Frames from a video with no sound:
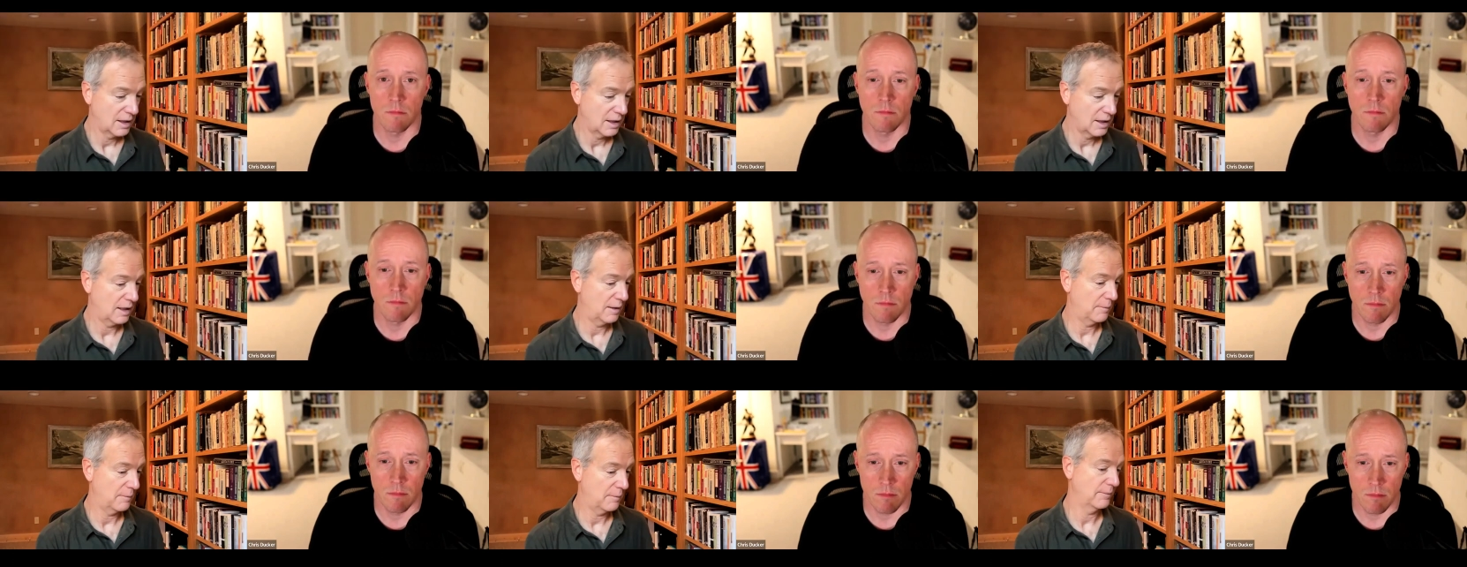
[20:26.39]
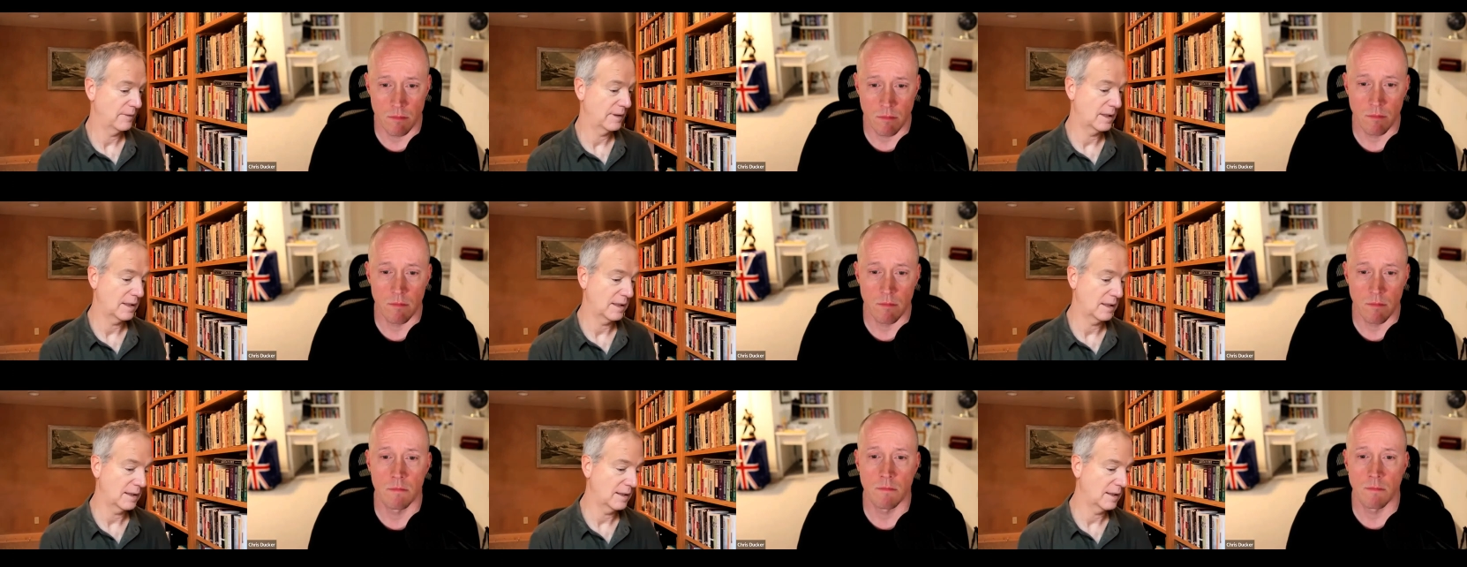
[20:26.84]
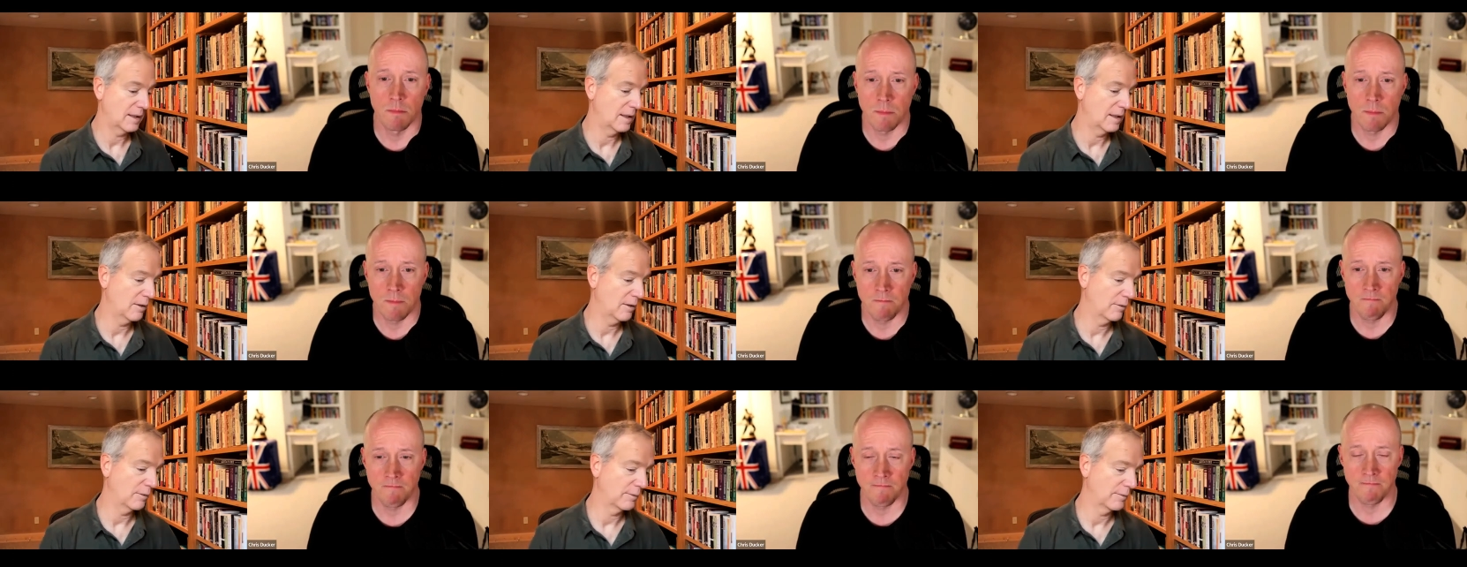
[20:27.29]
Speaker 1: Um, you, you,
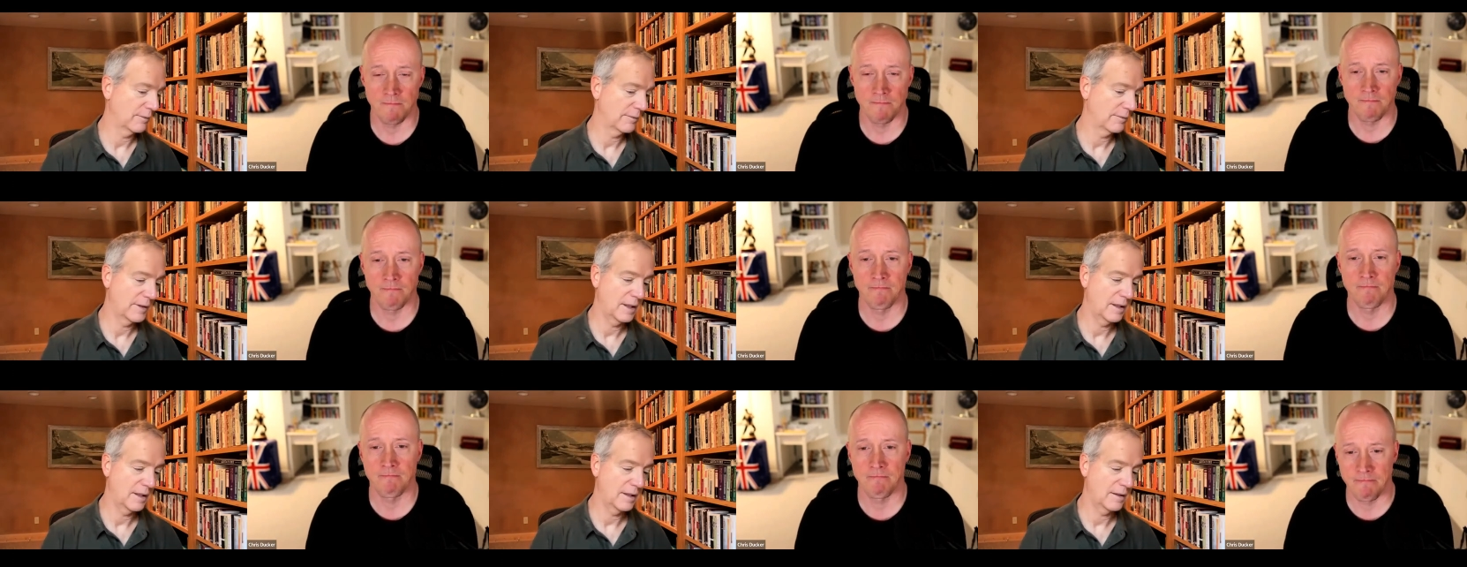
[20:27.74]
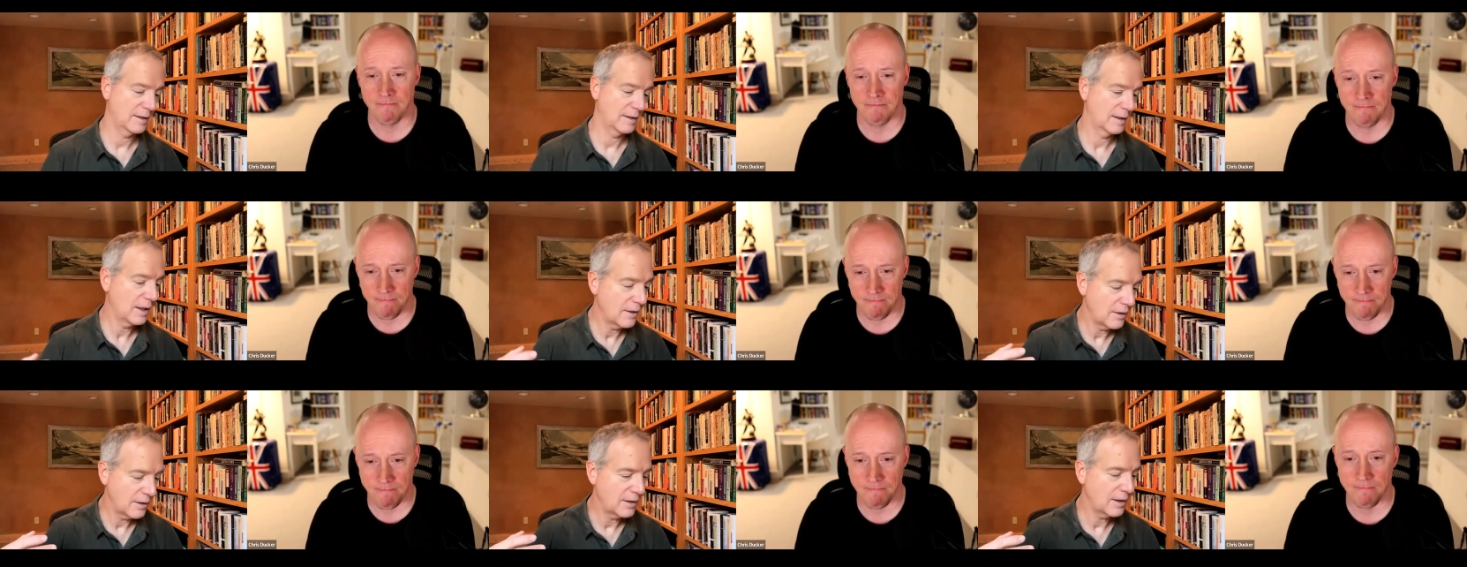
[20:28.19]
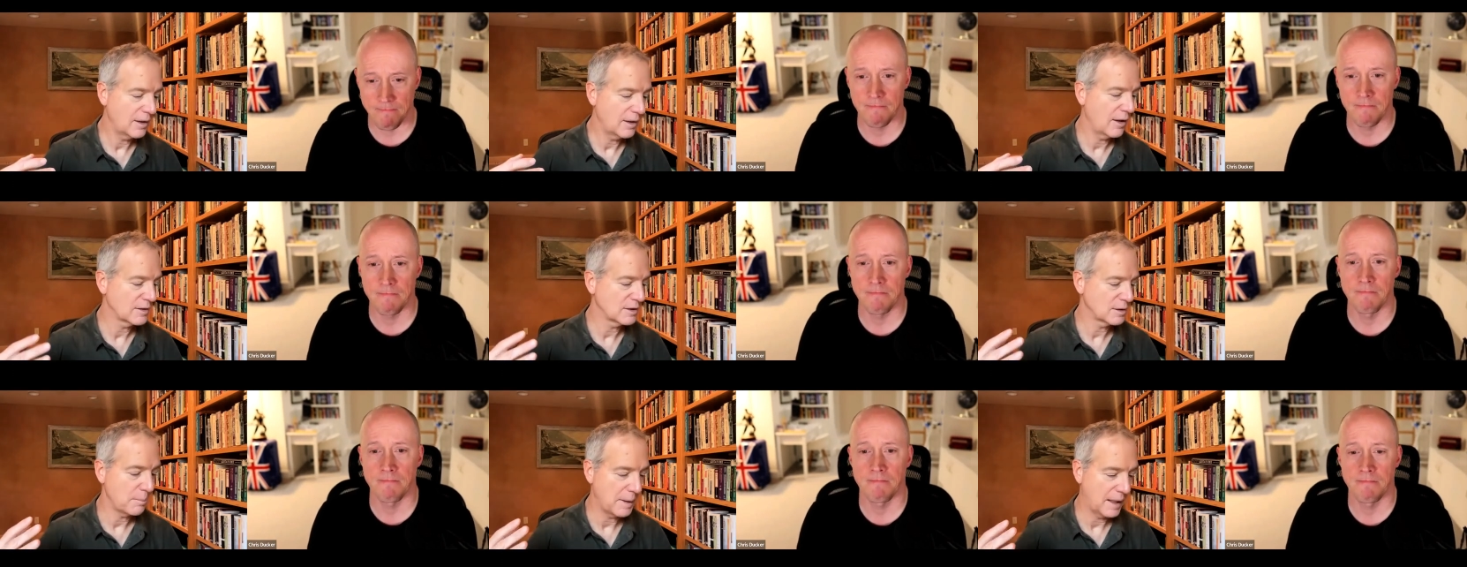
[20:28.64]
know there there there
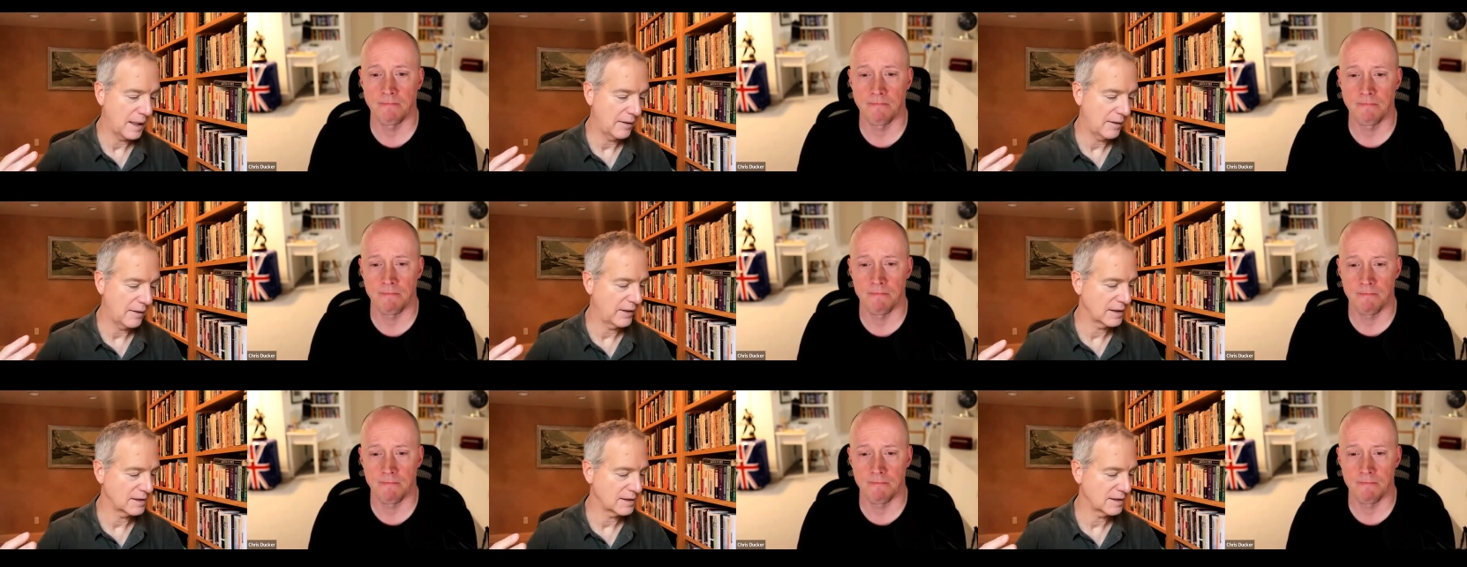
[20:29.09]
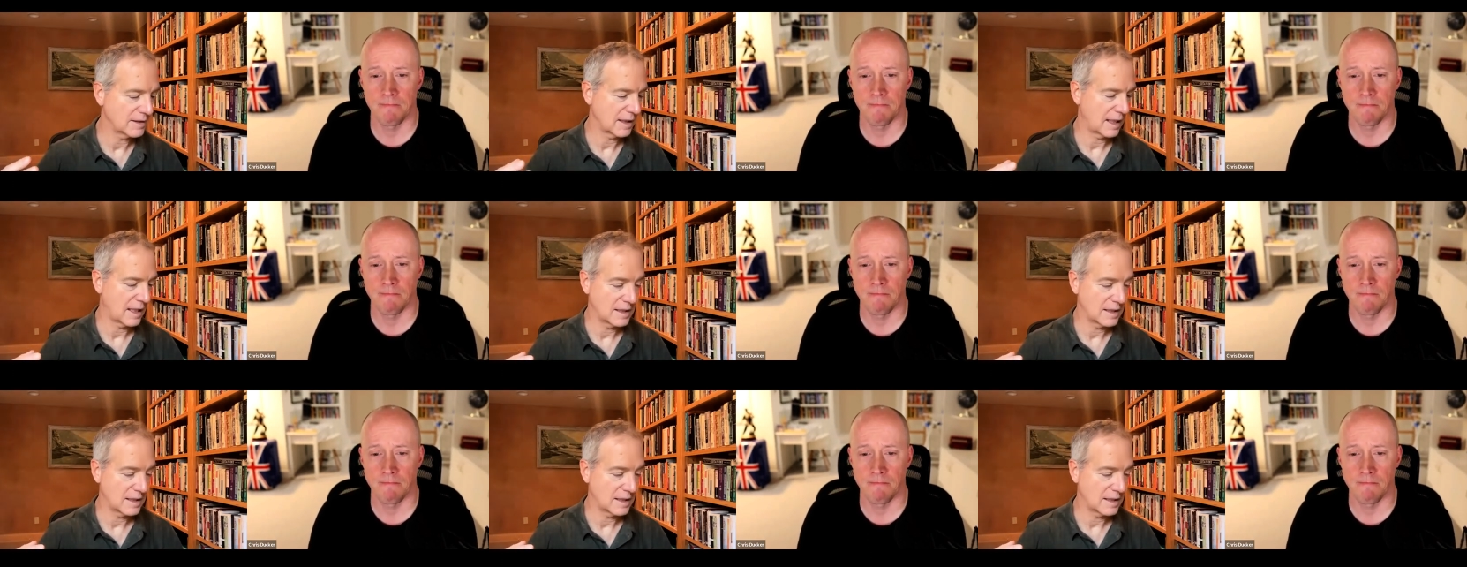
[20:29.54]
are some benefits.